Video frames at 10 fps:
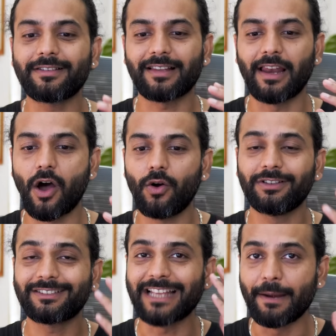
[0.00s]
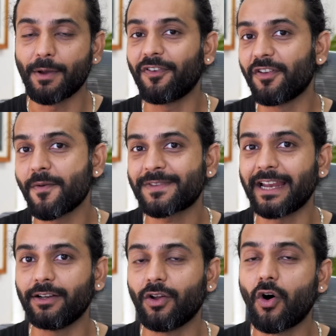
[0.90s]
disallow the sitemap of your
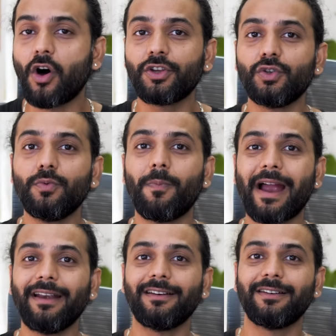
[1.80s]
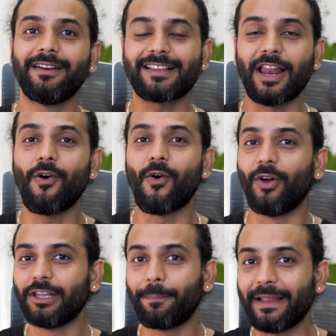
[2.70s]
website or you might disallow
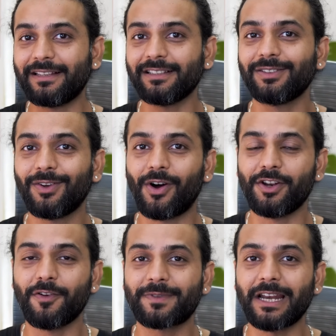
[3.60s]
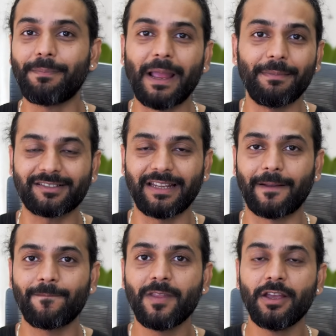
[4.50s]
all the pages on your website by
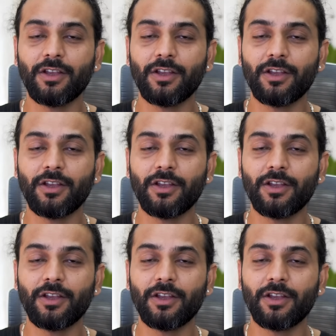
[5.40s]
mistake.